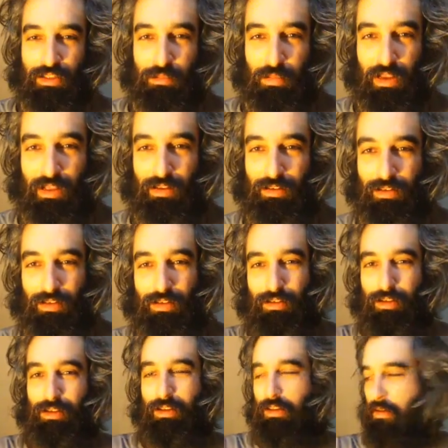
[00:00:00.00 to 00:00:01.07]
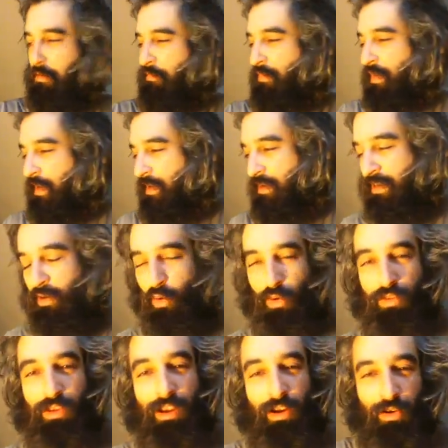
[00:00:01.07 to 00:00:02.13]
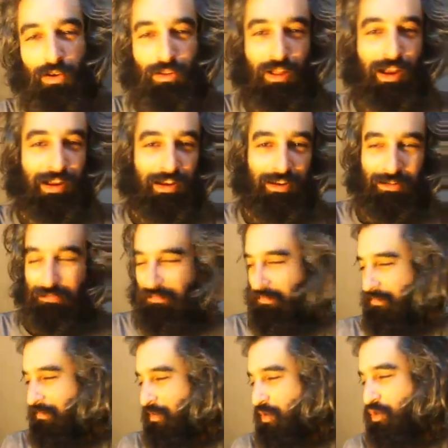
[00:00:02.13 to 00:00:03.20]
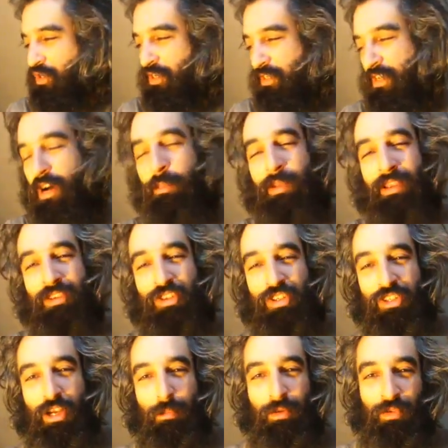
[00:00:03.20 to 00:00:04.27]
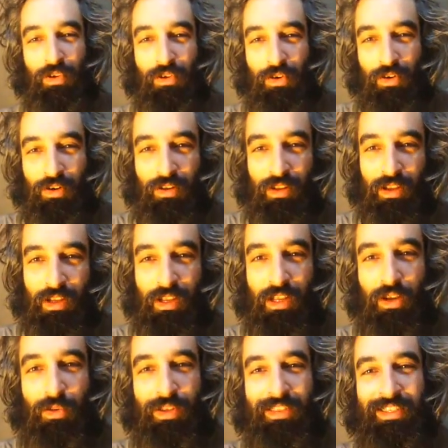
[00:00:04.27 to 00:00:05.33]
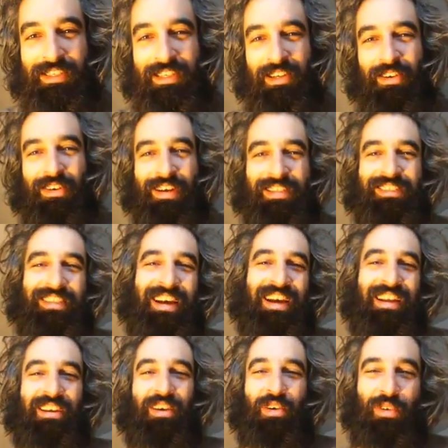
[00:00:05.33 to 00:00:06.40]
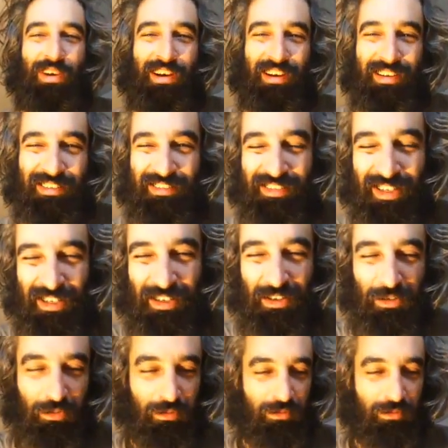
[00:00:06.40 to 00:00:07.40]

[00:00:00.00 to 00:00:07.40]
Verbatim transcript: in the band, in North Carolina. She's coming. She's coming to record. Quit the cigarettes. I know, huh? I know.